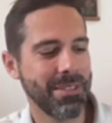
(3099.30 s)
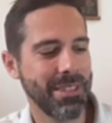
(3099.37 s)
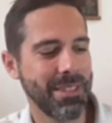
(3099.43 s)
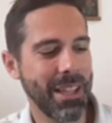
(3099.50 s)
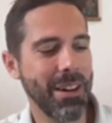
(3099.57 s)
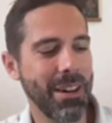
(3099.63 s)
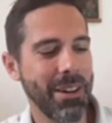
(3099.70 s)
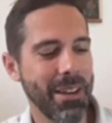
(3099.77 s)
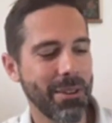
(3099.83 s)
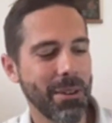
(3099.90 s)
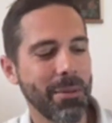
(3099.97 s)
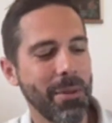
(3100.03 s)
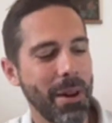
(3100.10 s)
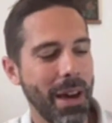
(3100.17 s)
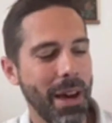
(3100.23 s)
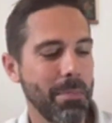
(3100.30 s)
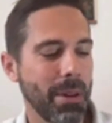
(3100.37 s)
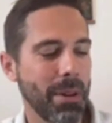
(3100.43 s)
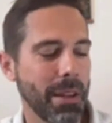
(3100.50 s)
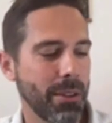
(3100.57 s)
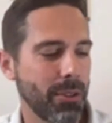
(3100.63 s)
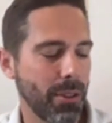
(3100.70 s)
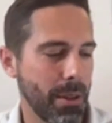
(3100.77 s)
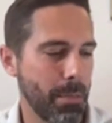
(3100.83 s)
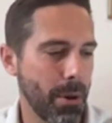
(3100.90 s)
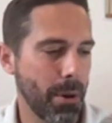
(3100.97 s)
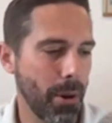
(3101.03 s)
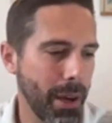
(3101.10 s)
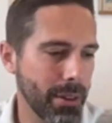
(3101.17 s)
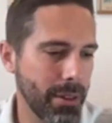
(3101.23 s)
No, yeah, not happily. So the
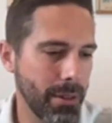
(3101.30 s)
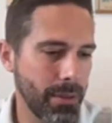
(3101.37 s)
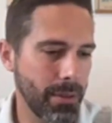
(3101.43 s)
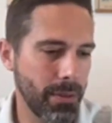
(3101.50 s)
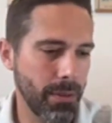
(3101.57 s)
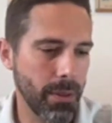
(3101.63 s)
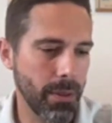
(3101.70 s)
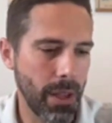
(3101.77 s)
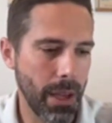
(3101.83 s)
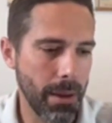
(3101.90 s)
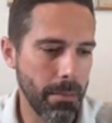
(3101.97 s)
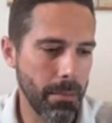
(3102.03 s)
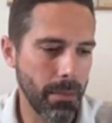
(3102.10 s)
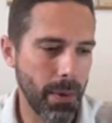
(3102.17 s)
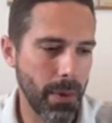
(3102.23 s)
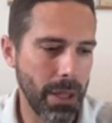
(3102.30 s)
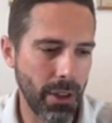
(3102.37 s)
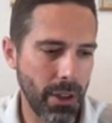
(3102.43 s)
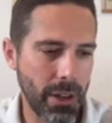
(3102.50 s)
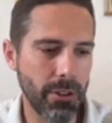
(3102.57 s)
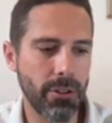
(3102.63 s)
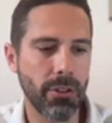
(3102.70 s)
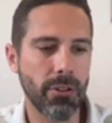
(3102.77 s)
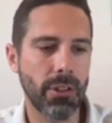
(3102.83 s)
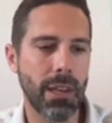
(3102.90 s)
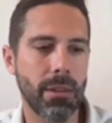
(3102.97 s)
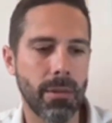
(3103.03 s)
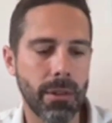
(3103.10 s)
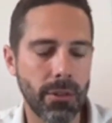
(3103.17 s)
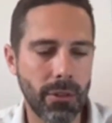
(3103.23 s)
proactive intelligence
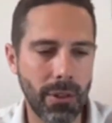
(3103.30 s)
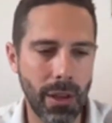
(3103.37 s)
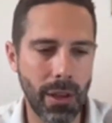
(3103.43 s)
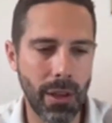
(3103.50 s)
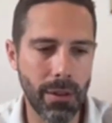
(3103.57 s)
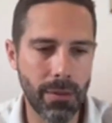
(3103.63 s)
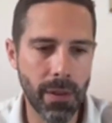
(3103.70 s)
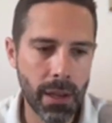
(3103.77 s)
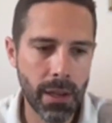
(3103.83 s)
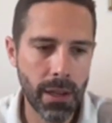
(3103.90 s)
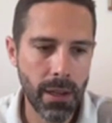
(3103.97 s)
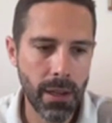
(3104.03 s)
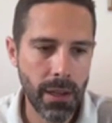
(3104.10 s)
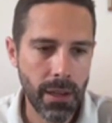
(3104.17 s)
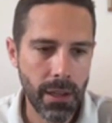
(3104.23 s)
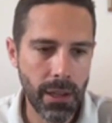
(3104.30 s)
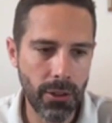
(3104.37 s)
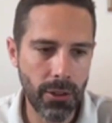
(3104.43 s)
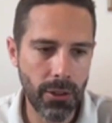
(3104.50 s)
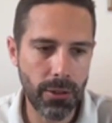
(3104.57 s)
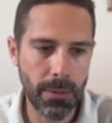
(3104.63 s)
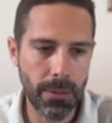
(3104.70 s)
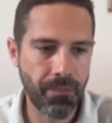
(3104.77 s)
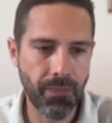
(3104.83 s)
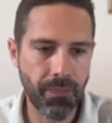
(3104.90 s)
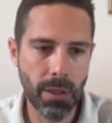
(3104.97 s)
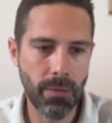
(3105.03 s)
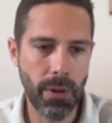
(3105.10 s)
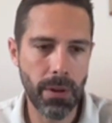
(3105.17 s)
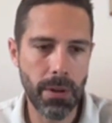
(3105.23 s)
gathering stuff is
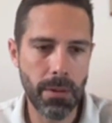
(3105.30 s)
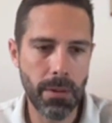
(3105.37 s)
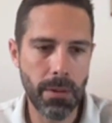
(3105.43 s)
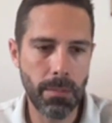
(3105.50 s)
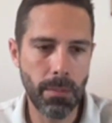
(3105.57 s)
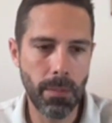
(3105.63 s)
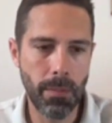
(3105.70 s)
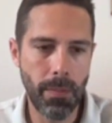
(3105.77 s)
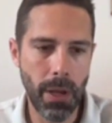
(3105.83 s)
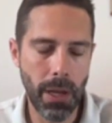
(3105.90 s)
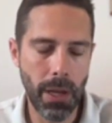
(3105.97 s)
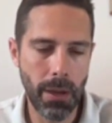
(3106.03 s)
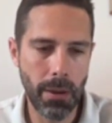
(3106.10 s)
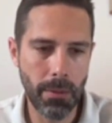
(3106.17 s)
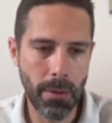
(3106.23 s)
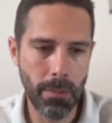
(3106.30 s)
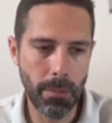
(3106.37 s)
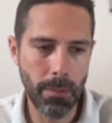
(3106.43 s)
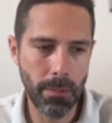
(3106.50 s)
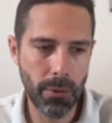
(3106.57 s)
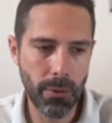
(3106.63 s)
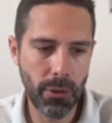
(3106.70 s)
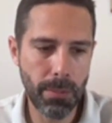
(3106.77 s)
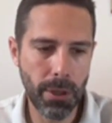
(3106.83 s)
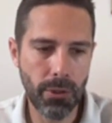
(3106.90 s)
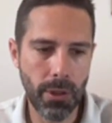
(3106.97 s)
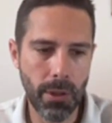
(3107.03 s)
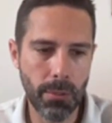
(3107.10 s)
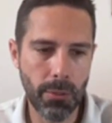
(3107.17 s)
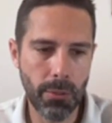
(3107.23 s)
very, in
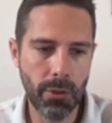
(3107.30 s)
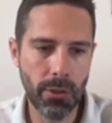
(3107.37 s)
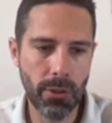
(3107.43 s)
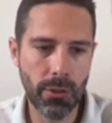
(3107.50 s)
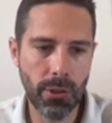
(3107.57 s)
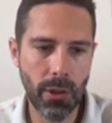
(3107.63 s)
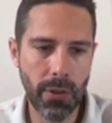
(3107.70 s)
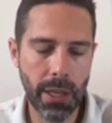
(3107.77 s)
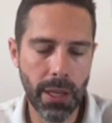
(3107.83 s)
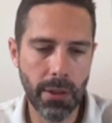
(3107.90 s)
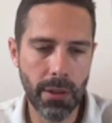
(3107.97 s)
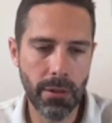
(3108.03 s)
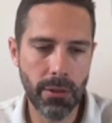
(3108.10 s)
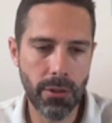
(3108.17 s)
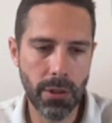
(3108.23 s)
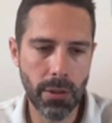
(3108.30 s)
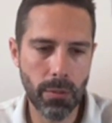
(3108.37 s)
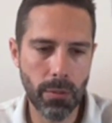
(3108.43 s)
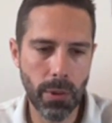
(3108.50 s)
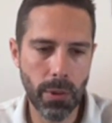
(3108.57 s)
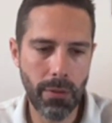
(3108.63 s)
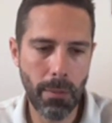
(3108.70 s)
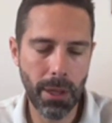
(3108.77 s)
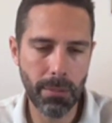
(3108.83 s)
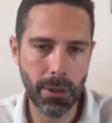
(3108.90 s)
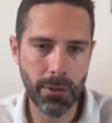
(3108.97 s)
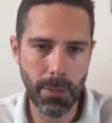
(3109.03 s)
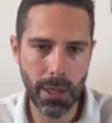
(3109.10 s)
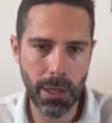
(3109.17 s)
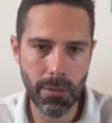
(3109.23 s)
simplest terms, it's going out there and doing whatever
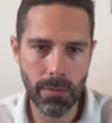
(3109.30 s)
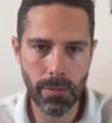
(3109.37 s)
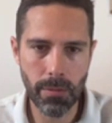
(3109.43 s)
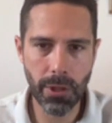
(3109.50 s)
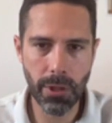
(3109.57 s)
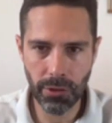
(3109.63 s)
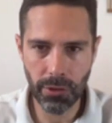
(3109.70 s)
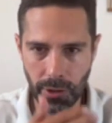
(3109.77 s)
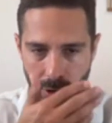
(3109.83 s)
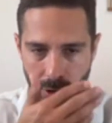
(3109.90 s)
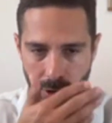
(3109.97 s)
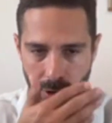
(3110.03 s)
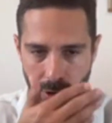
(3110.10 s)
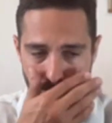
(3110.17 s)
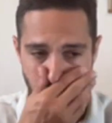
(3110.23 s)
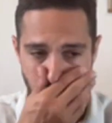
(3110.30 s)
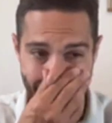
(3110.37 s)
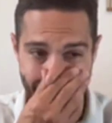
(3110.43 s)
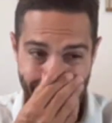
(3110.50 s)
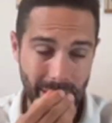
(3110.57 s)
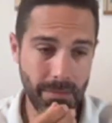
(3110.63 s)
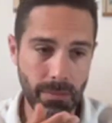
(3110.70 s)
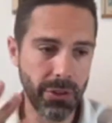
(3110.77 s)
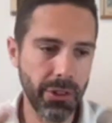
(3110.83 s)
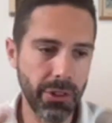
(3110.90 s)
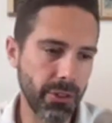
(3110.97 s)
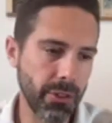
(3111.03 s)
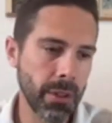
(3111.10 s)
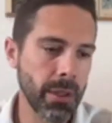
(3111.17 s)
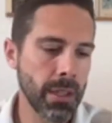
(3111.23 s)
public domain research you can,
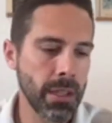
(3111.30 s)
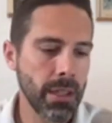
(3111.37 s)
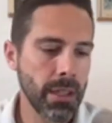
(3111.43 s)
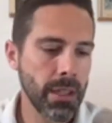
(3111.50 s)
which is,